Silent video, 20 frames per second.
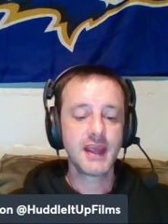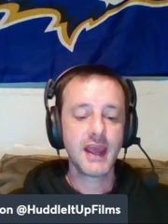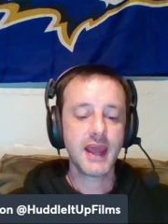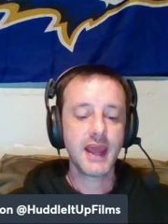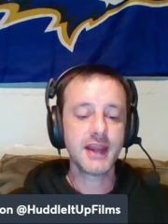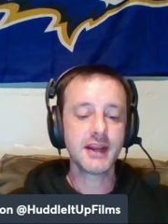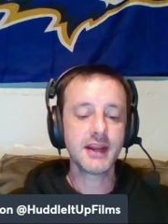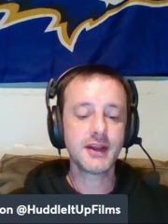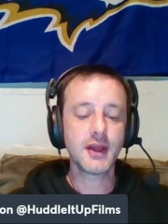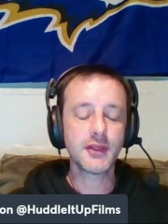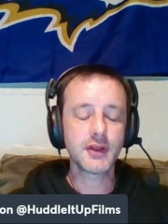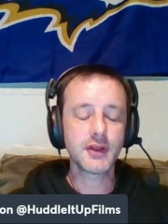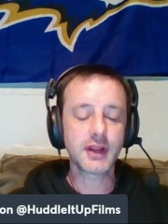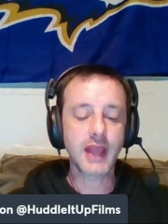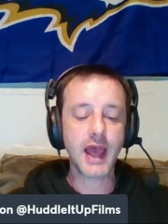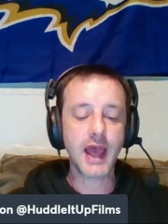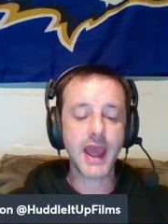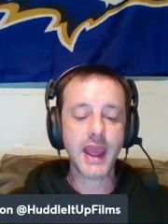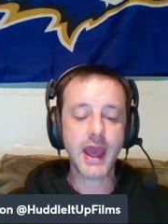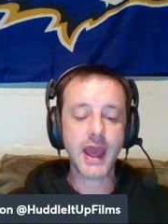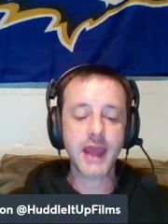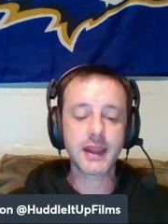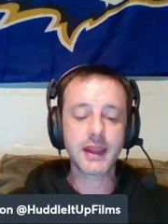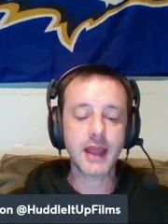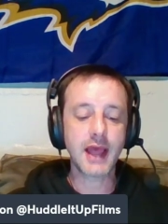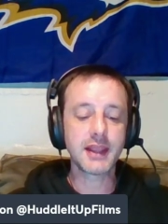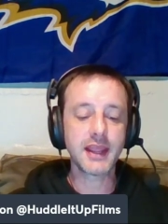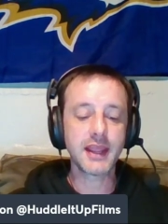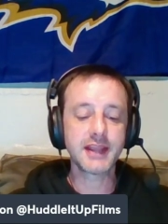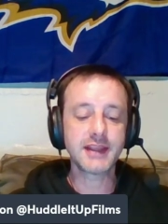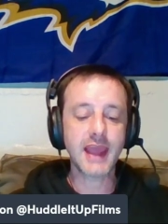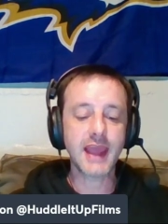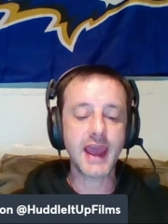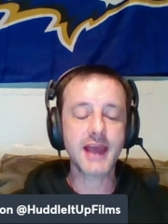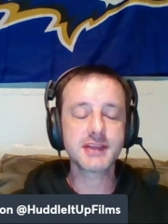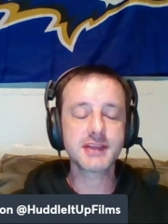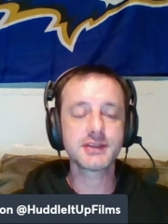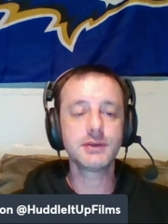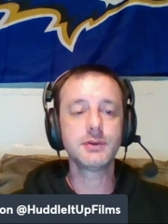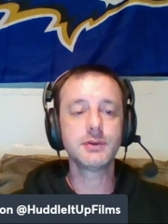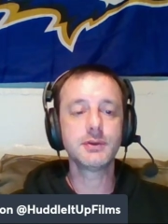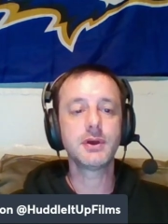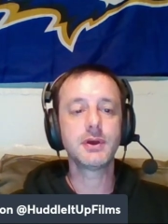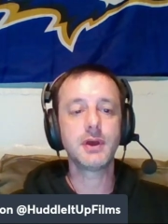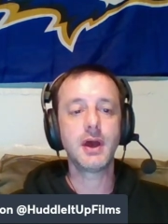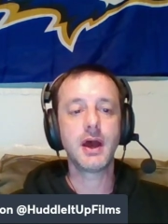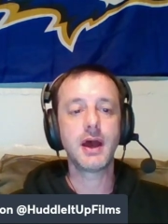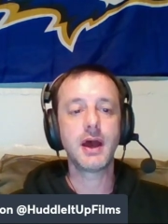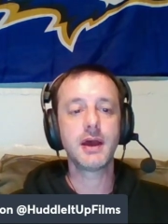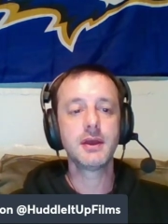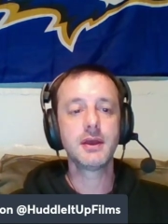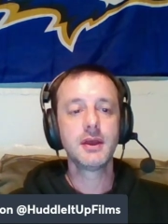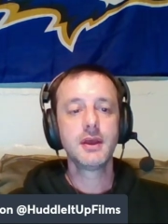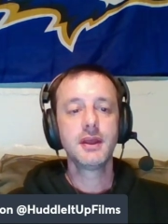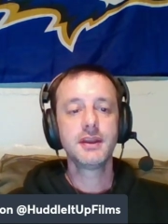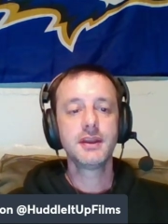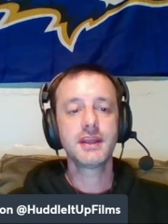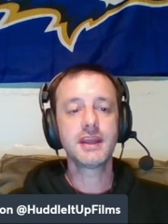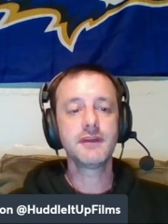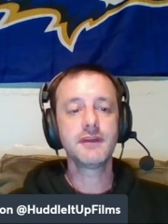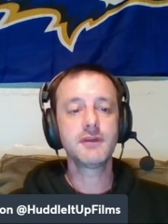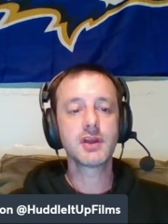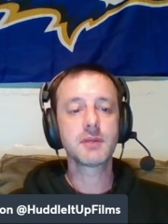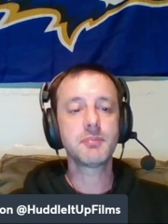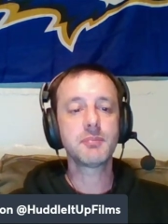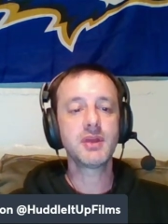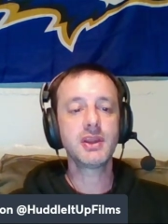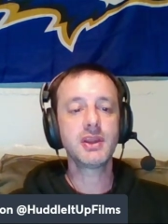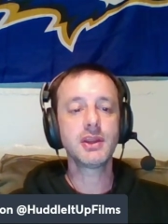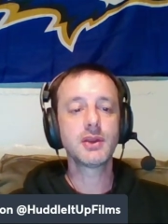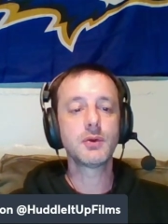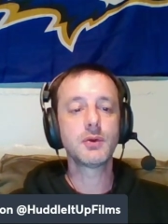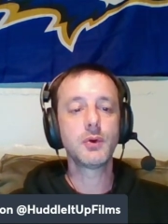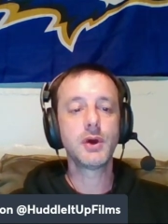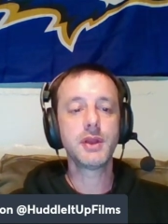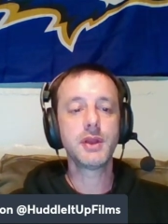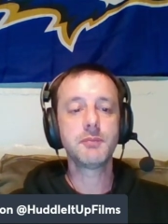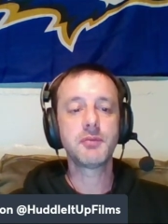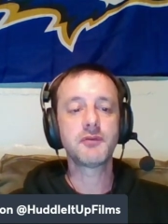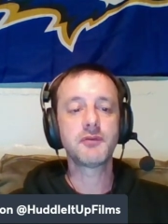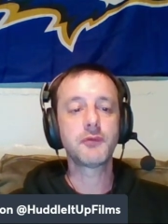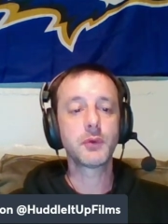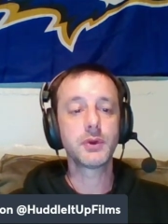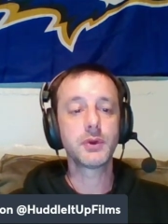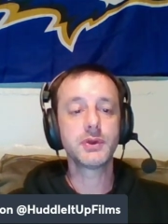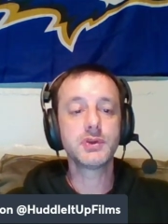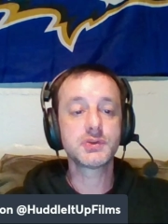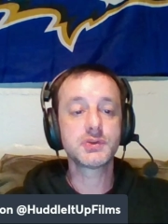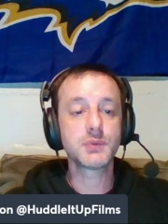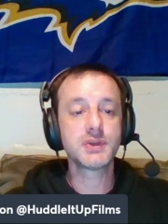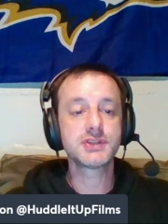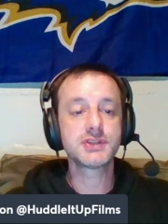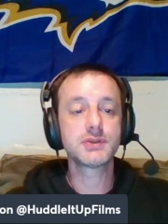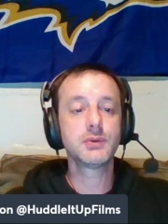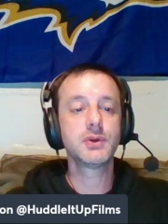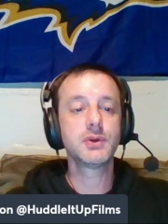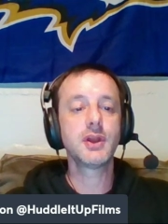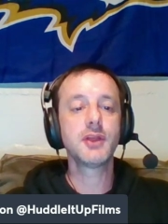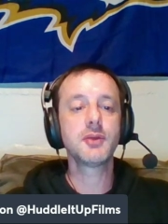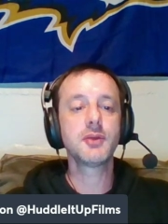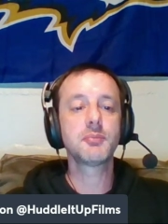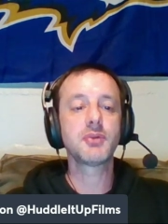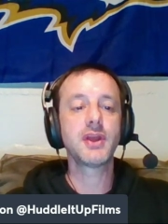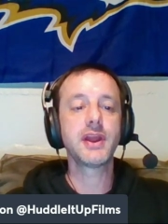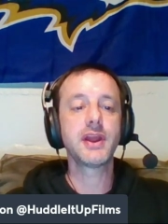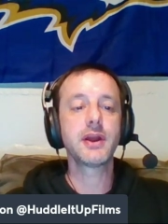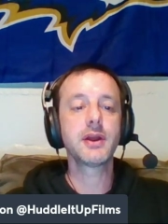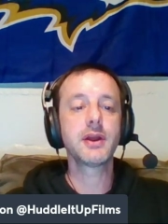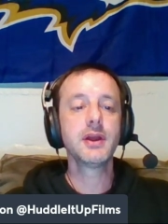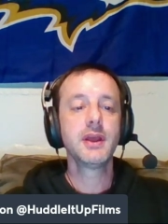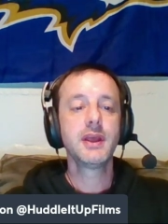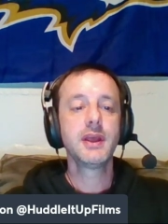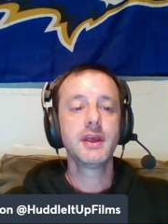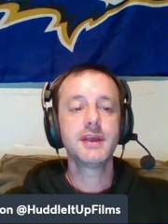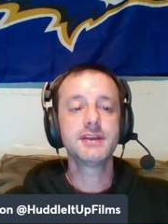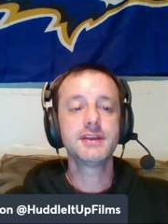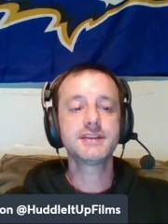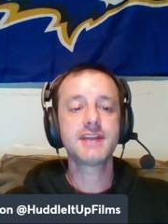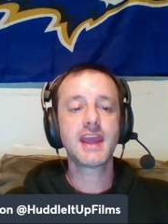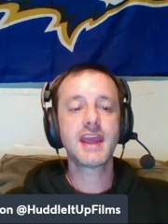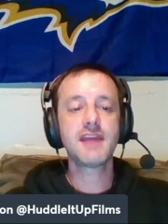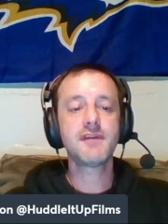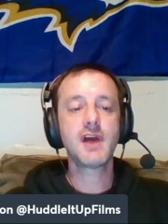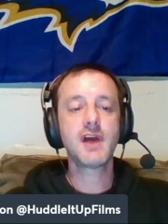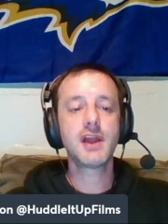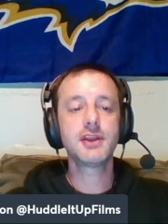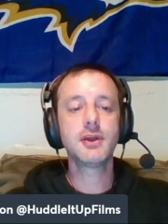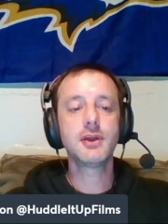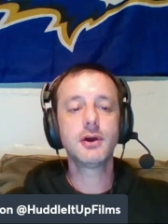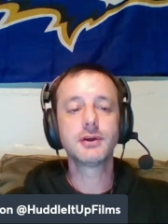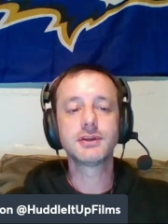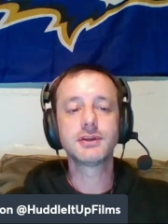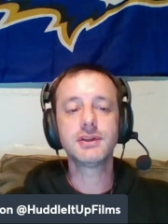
And another guy I'd, I'd like to ask you to uh, to give your opinion on before you switch to another player is Tavon Young.